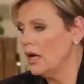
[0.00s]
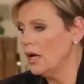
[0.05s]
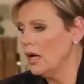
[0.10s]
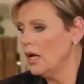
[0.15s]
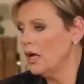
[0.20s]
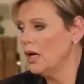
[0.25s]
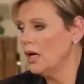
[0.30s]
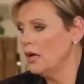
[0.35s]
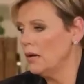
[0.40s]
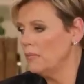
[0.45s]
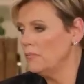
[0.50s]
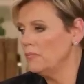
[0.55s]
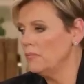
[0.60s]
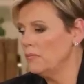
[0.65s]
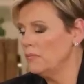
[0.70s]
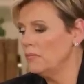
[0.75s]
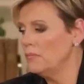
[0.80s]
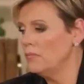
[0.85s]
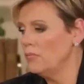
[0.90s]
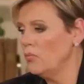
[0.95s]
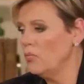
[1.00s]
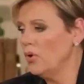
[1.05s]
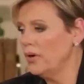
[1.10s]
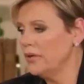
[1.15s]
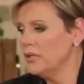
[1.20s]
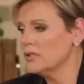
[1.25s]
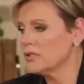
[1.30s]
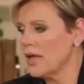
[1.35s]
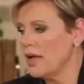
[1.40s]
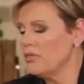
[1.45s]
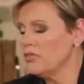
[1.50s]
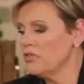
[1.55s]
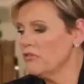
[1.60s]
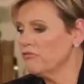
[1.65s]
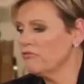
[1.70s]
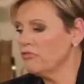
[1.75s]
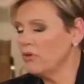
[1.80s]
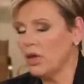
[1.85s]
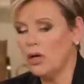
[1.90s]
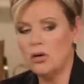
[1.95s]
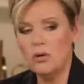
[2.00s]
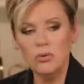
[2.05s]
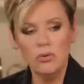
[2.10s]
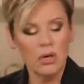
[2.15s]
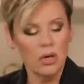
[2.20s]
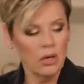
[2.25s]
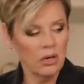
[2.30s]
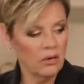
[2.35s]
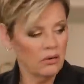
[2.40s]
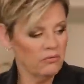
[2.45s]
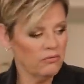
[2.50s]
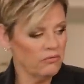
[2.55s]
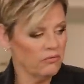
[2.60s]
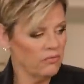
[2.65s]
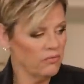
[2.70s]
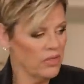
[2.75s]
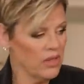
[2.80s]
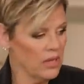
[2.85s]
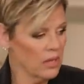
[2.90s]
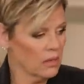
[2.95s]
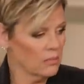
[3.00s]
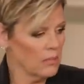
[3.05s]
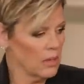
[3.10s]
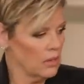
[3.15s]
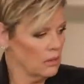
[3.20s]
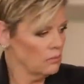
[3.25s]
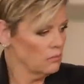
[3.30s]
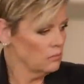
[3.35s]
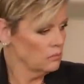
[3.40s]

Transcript: What is that? The flow of the enemy.